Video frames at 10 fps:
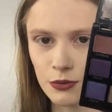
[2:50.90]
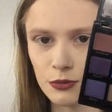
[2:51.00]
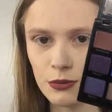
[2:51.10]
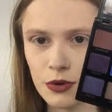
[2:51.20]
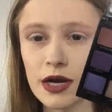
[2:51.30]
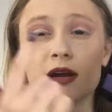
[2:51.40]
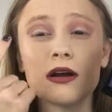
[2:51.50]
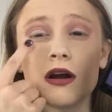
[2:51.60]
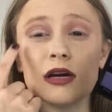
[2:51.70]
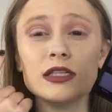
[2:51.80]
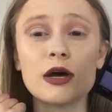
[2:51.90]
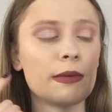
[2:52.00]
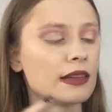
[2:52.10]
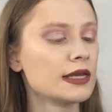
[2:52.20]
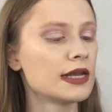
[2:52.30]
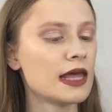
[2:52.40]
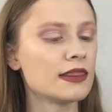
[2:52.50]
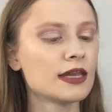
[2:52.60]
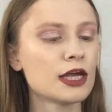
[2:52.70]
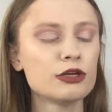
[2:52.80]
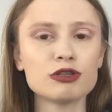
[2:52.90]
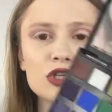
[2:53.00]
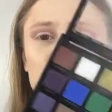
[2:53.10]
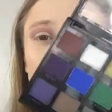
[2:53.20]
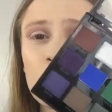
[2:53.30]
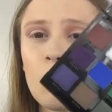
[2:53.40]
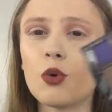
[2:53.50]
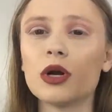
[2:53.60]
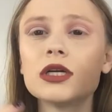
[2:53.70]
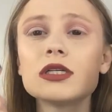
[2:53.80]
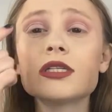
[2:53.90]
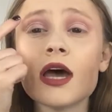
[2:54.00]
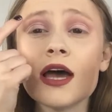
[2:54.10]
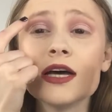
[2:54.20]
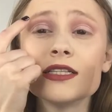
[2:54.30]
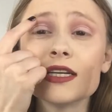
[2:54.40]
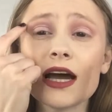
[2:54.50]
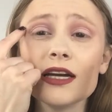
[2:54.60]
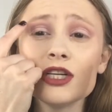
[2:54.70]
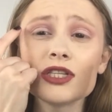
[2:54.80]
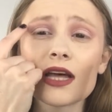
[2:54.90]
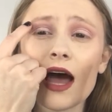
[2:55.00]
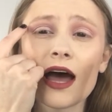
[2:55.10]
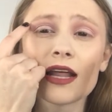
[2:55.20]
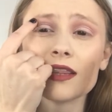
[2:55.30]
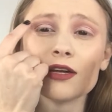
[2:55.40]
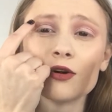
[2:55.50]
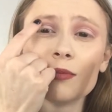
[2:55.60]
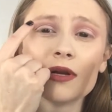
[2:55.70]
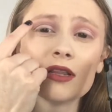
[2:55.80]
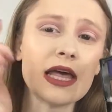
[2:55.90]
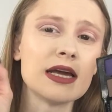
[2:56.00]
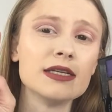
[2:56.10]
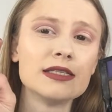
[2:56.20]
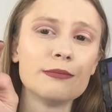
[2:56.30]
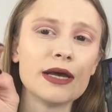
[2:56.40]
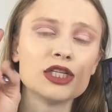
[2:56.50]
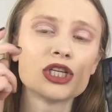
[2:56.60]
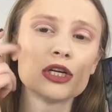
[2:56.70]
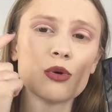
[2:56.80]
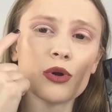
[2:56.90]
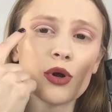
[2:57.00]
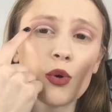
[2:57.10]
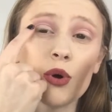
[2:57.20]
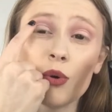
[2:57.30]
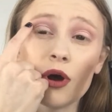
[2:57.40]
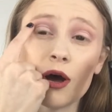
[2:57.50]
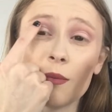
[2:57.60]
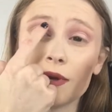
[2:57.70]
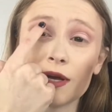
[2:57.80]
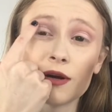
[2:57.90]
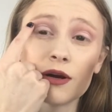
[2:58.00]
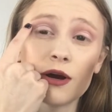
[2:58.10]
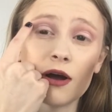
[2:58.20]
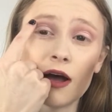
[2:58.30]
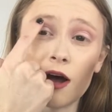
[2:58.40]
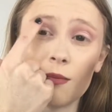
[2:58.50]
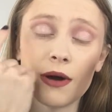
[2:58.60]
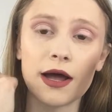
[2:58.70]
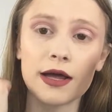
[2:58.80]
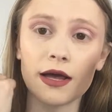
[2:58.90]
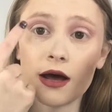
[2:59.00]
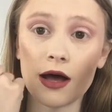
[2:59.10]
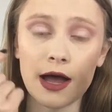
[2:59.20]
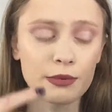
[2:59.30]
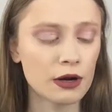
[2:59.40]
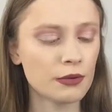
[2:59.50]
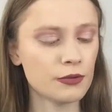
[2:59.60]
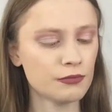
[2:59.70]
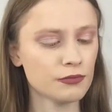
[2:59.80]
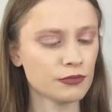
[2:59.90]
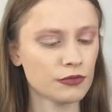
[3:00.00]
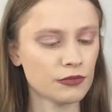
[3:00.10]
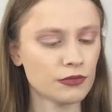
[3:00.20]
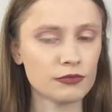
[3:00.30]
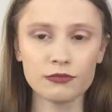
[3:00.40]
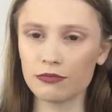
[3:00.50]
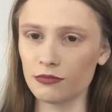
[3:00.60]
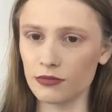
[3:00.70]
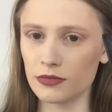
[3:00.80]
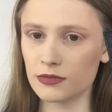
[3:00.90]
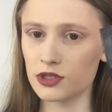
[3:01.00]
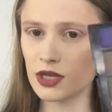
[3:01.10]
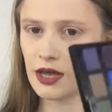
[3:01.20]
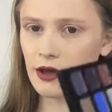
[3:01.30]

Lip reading: Right here is on my lid, and then I use the shade Quartz to kind of just add a little bit of like dimension, quote unquote, up here on my eyebrow bone. So yeah,